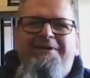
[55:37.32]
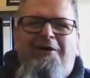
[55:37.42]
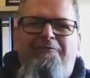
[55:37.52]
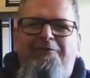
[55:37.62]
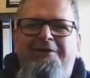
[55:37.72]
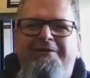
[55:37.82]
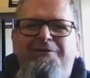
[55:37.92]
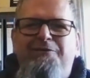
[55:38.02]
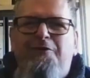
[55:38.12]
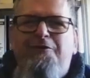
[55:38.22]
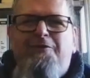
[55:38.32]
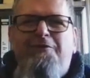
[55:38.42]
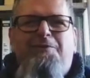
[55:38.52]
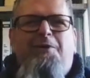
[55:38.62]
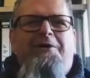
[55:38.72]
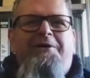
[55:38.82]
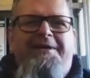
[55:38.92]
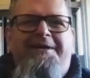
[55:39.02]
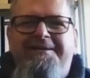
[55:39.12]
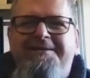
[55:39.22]
hopefully you do good work
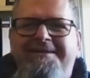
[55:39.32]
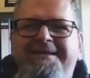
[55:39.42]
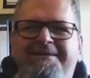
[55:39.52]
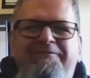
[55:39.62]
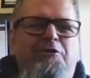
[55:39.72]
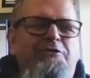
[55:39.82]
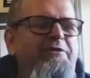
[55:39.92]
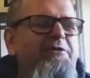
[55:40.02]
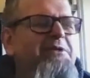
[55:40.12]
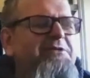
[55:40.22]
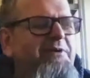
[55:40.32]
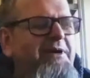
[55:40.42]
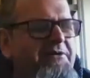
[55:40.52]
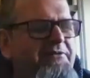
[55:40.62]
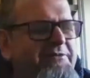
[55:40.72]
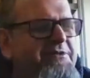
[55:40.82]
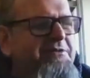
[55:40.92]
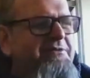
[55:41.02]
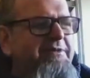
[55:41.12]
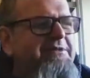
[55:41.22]
and philosophy will survive.
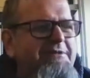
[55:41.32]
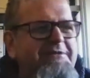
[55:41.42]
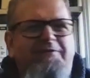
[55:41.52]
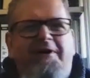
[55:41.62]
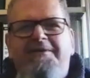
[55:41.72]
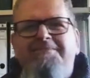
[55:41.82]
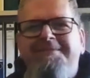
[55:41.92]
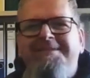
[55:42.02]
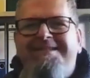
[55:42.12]
So it's fine.